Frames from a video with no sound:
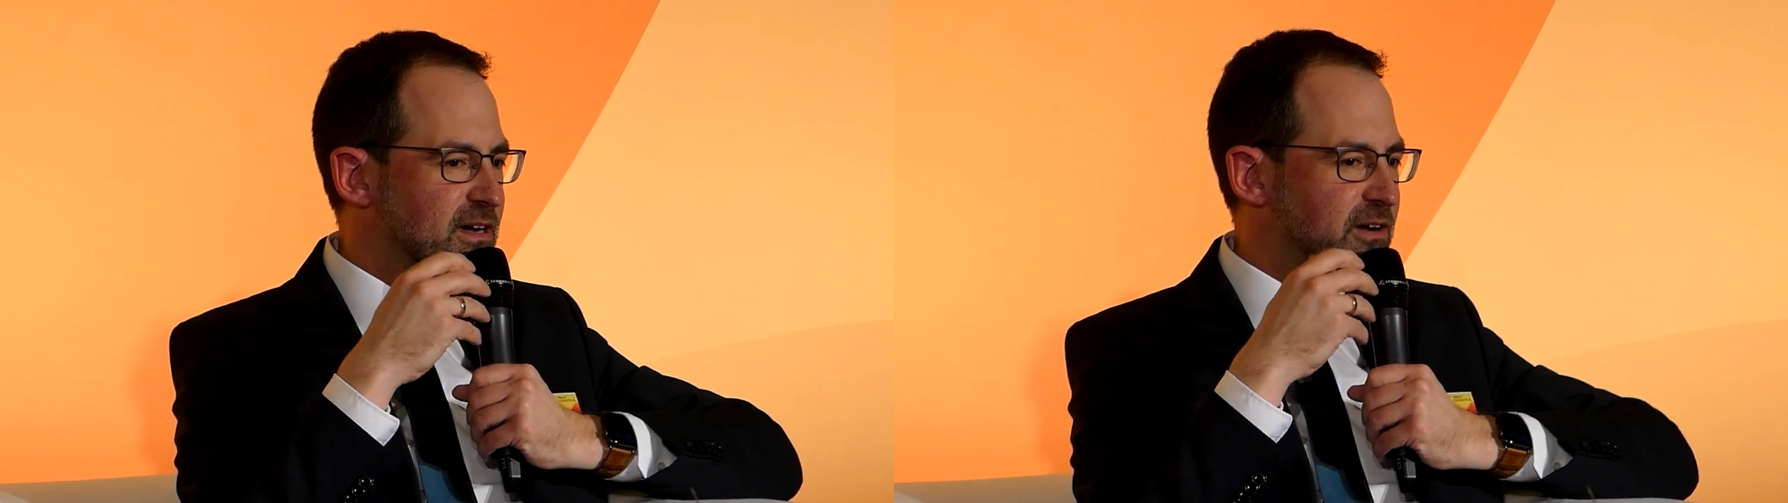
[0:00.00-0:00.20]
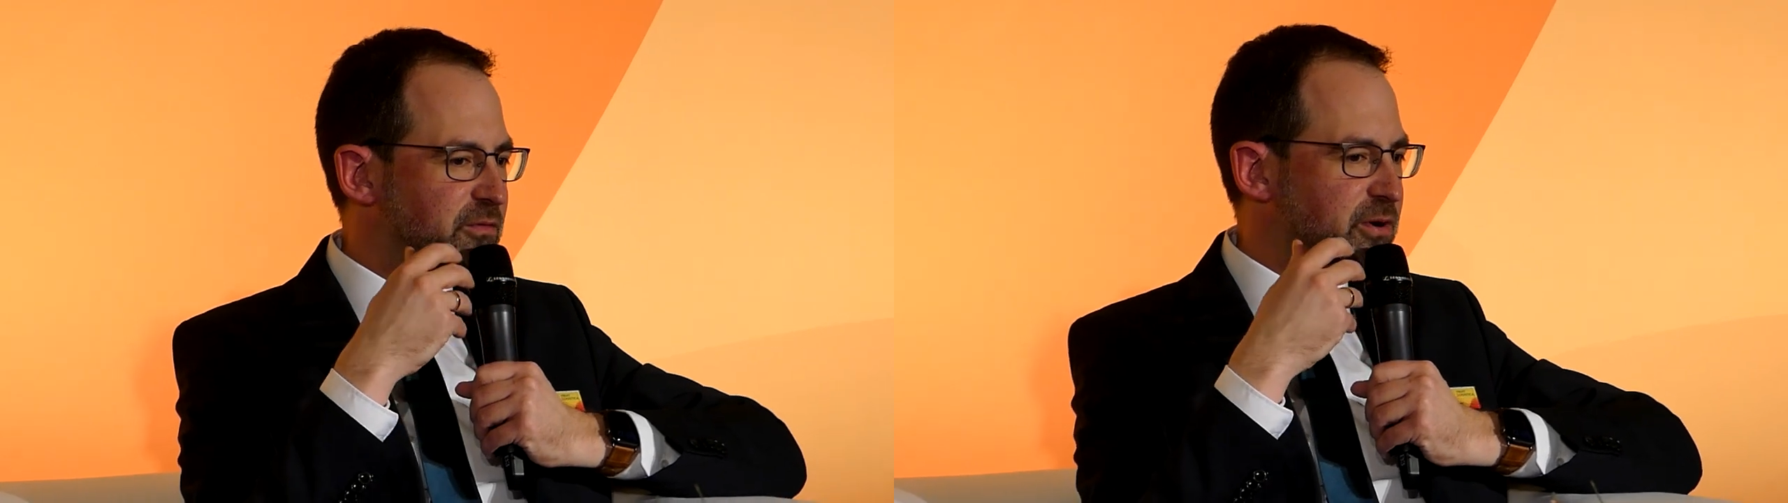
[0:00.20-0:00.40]

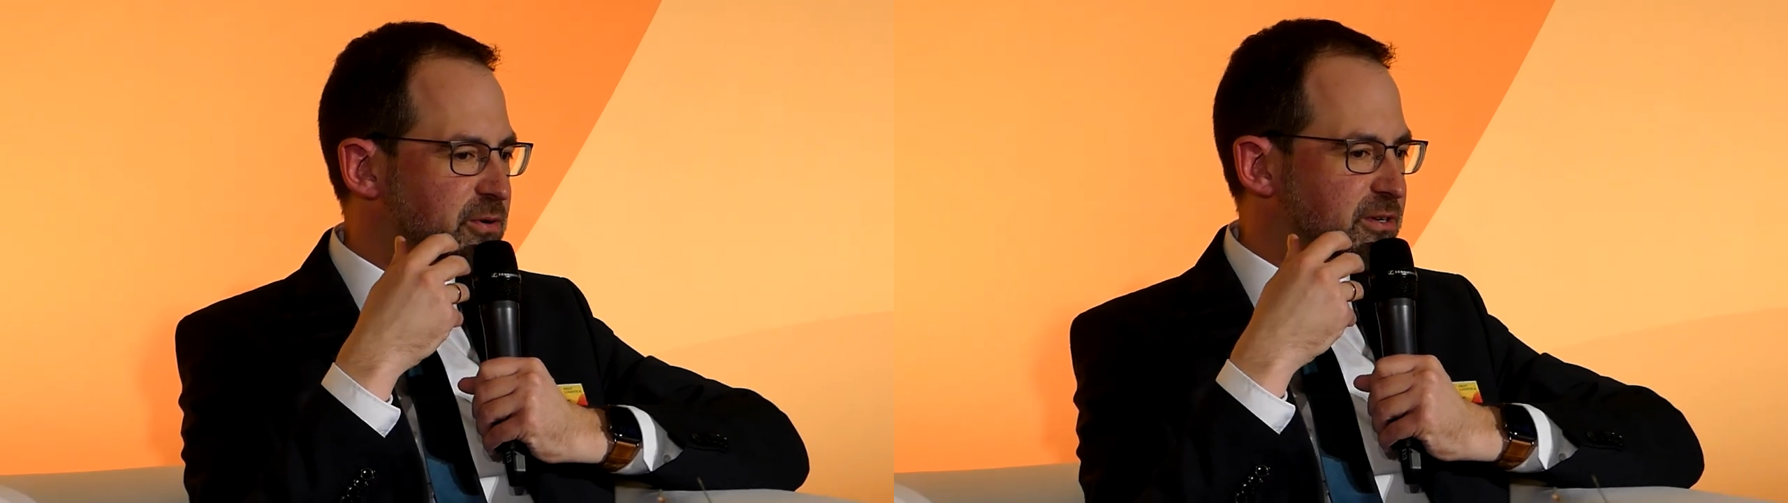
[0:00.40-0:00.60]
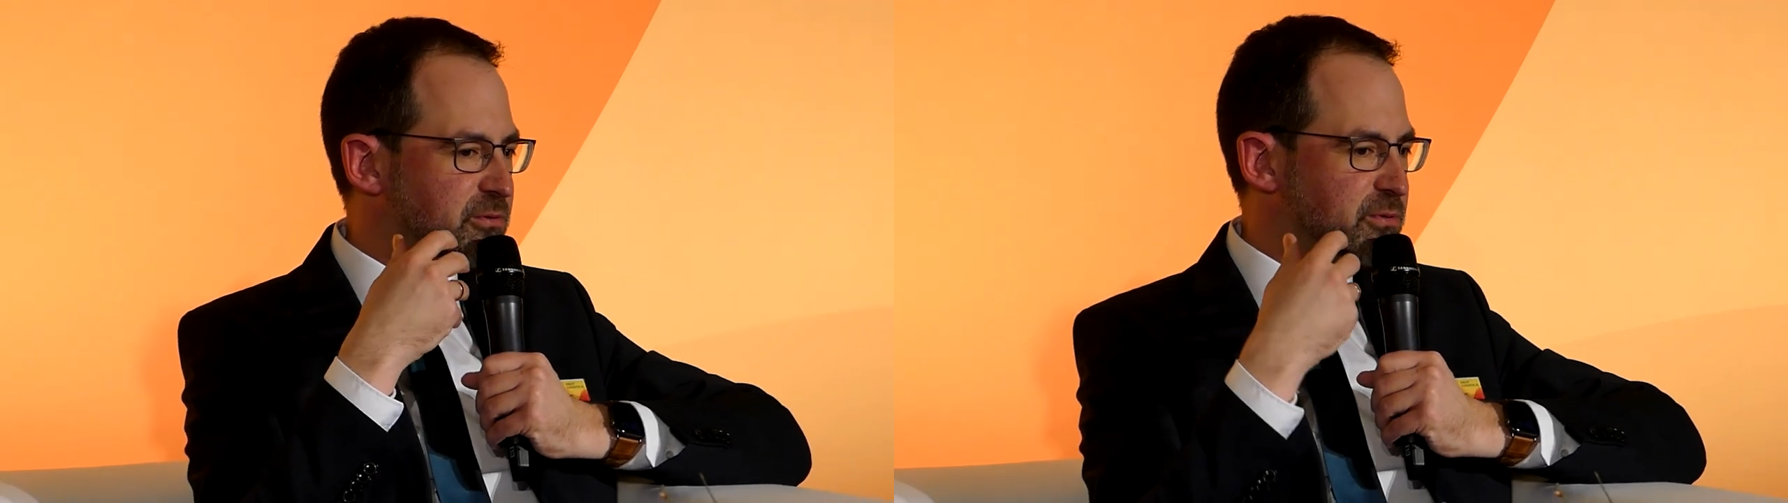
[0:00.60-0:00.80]

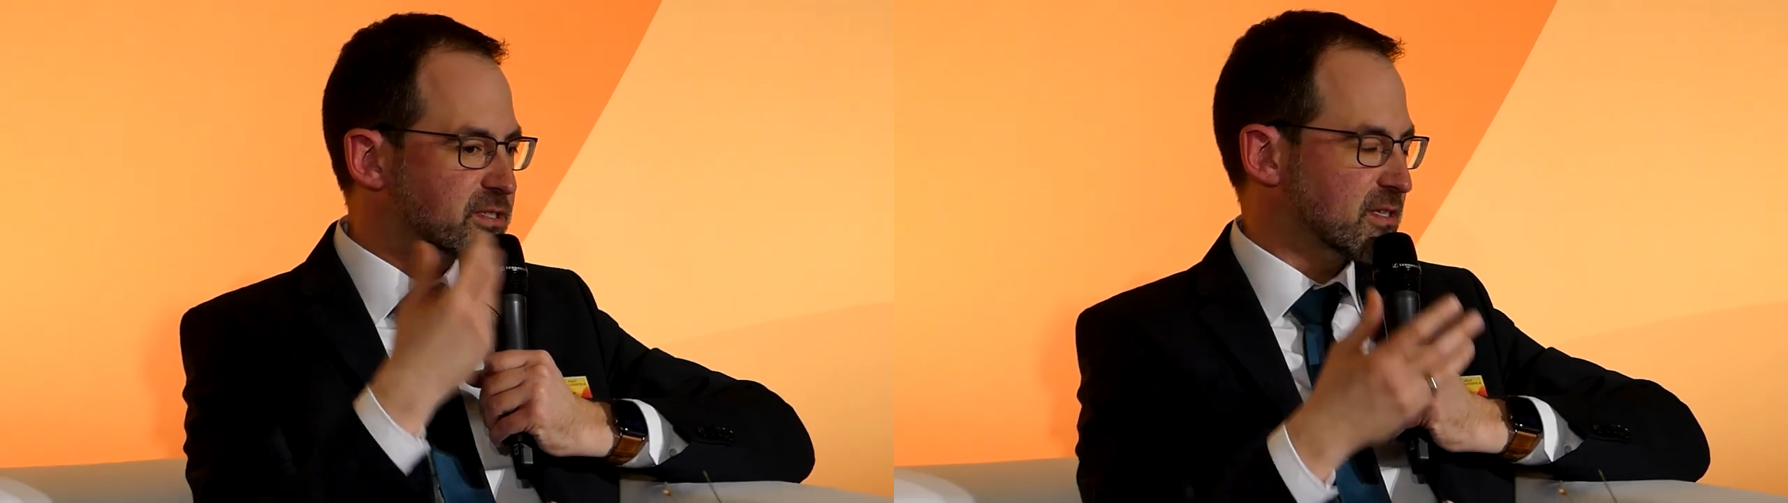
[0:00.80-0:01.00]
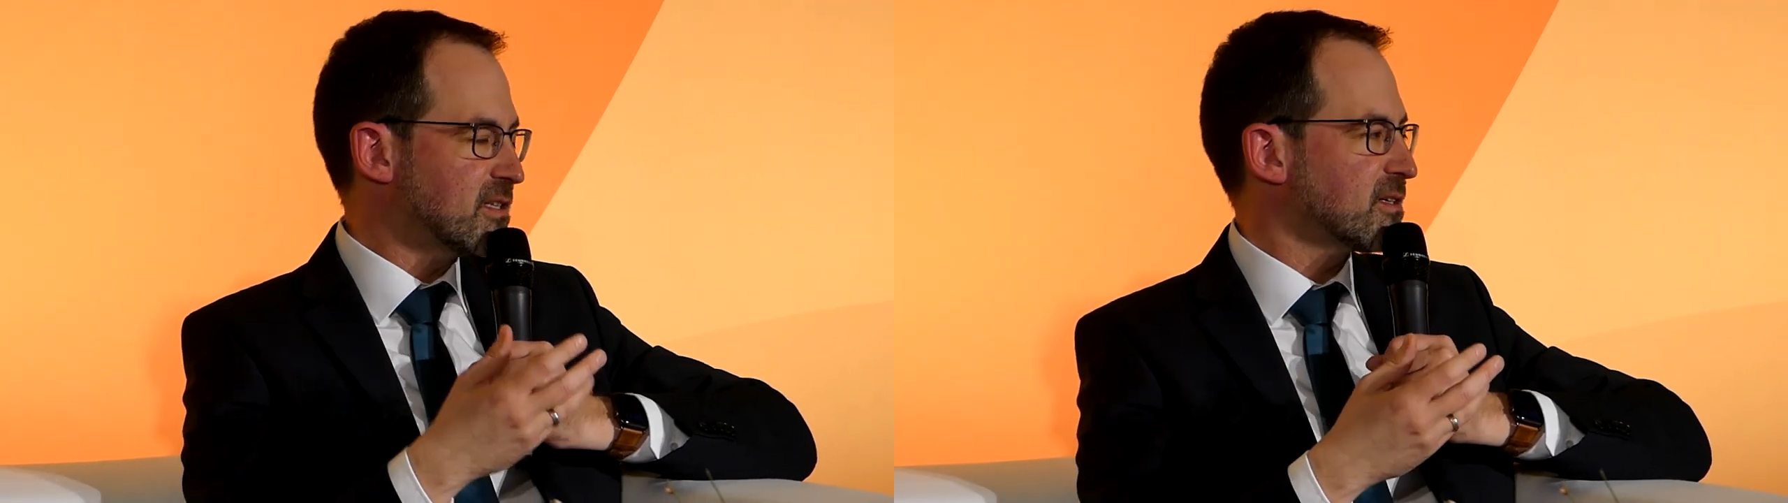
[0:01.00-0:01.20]
very
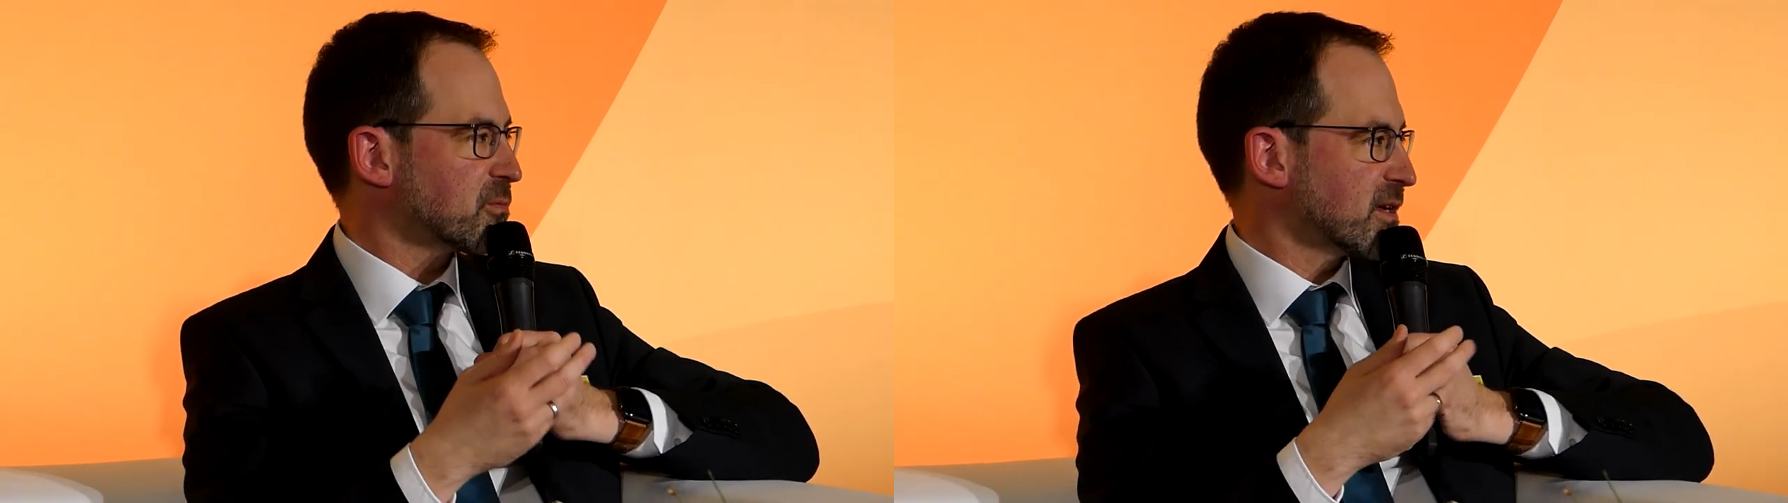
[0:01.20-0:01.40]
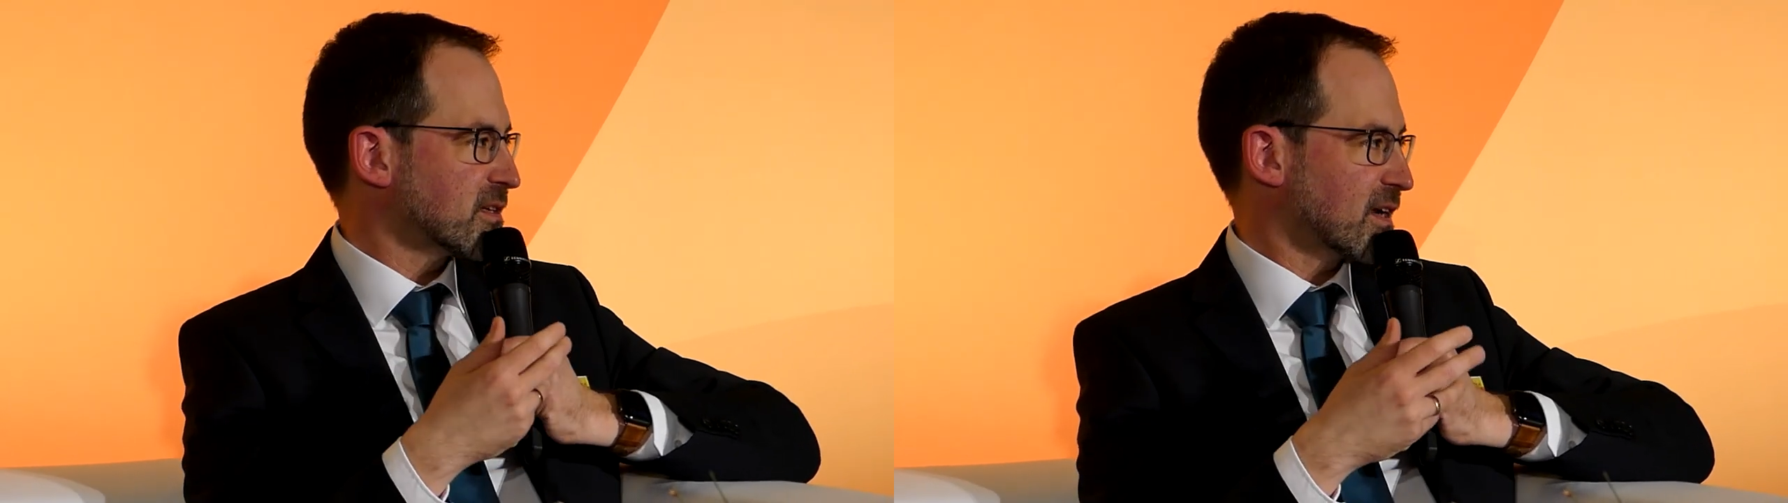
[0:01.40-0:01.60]
resilient
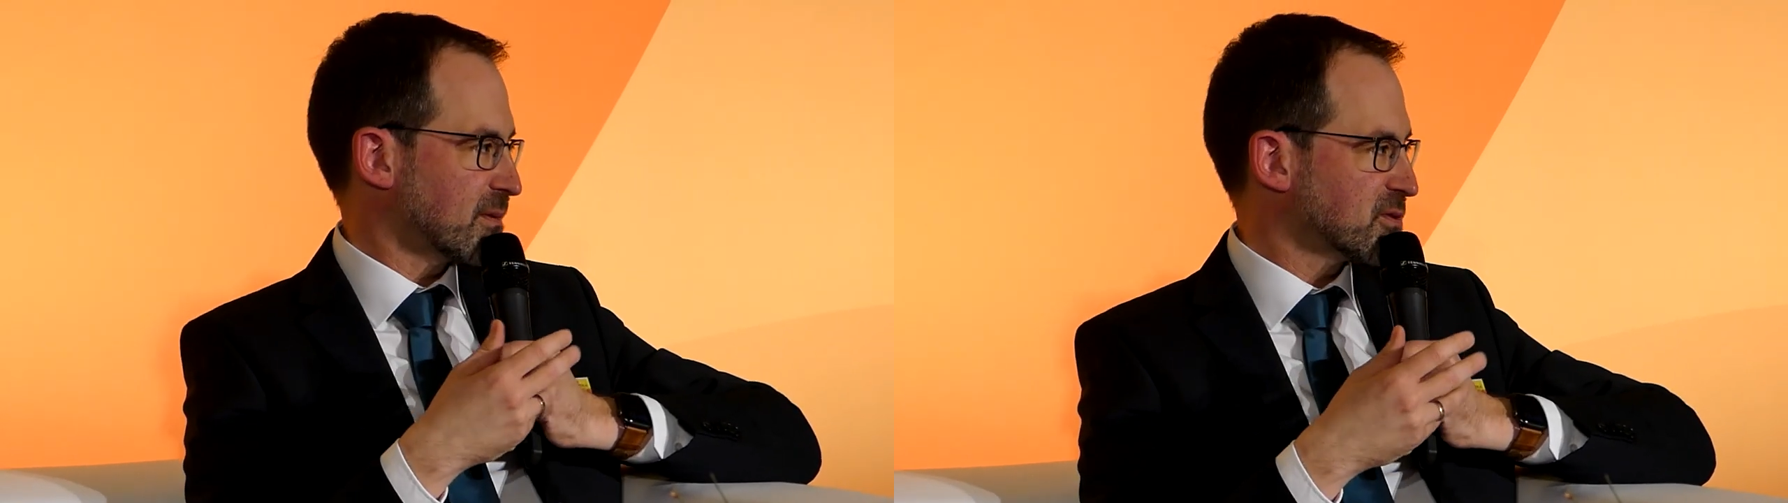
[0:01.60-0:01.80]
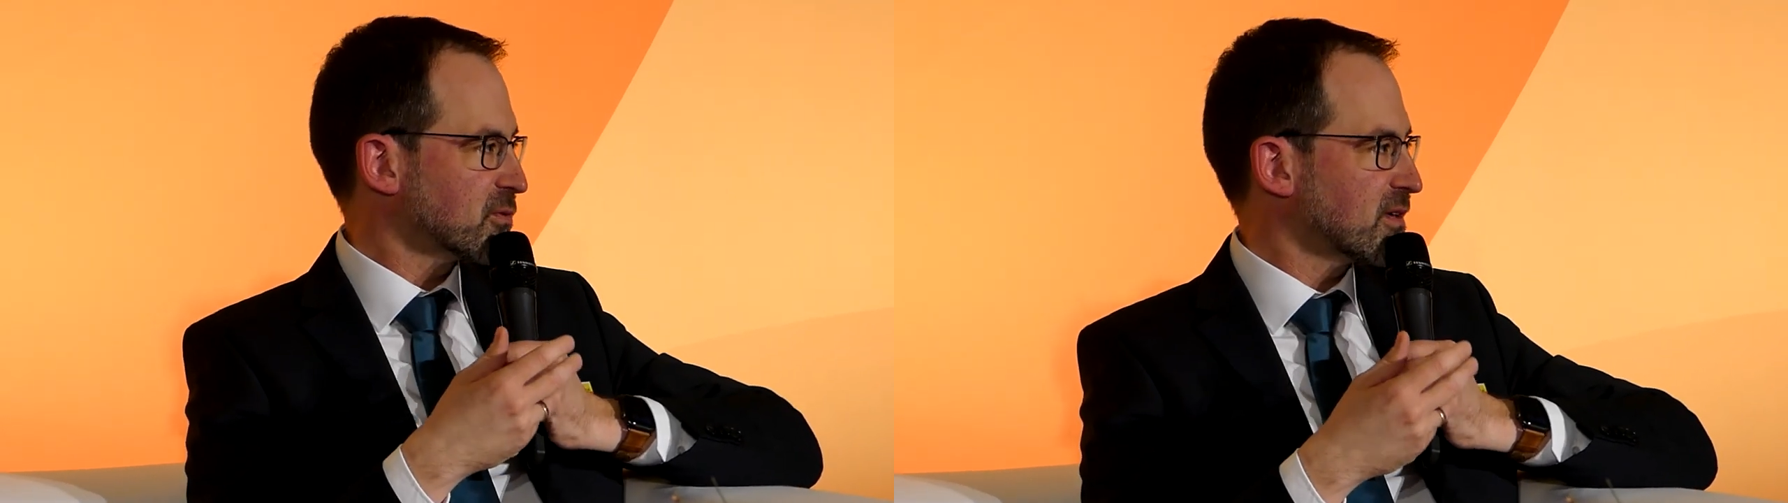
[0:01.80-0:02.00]
when it
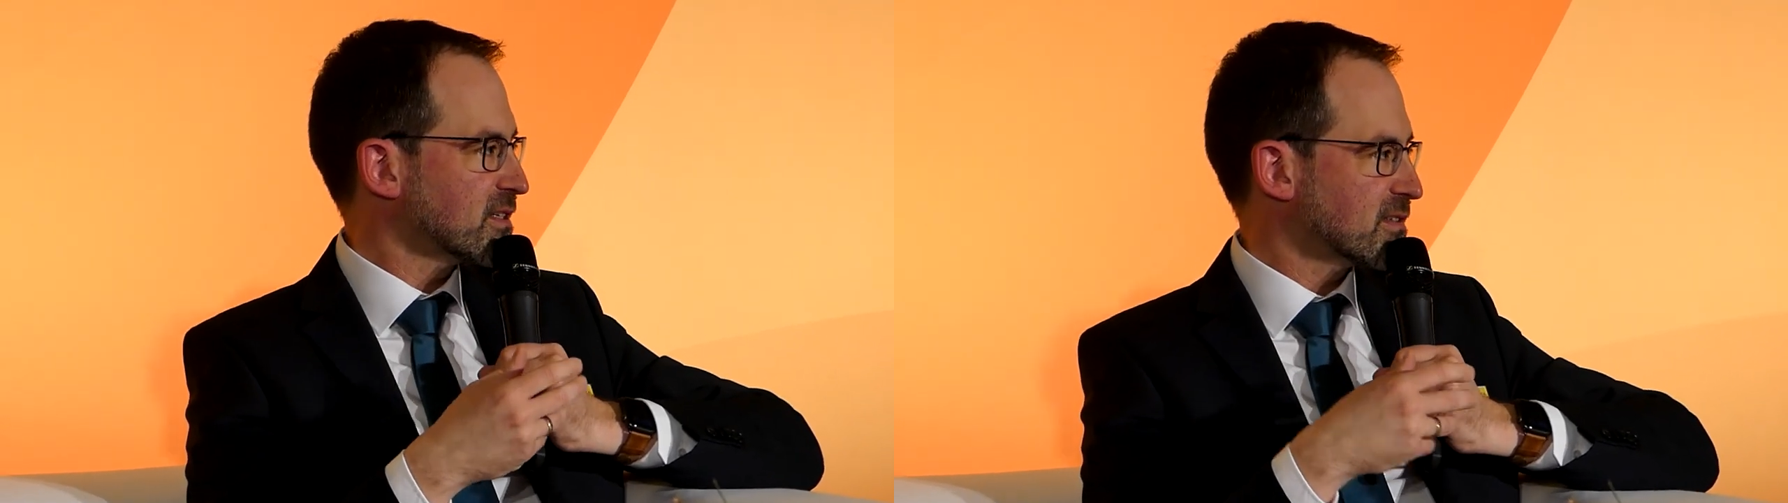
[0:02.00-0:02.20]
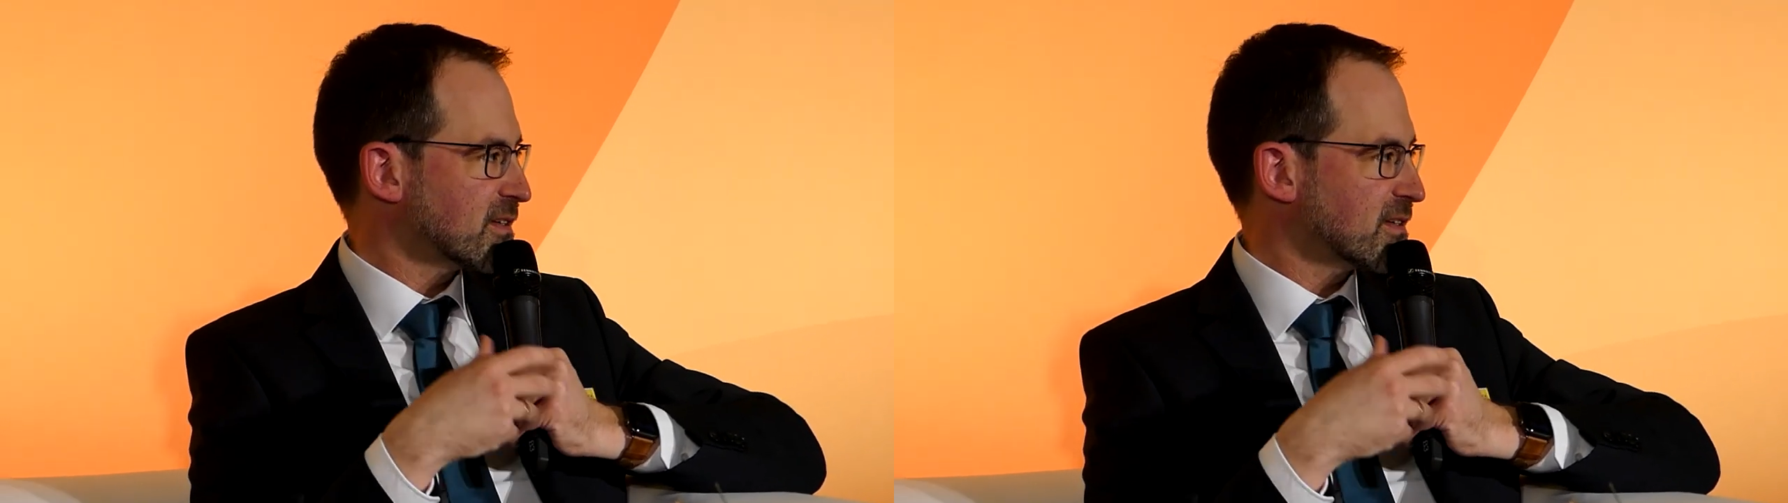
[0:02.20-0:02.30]
comes to crisis.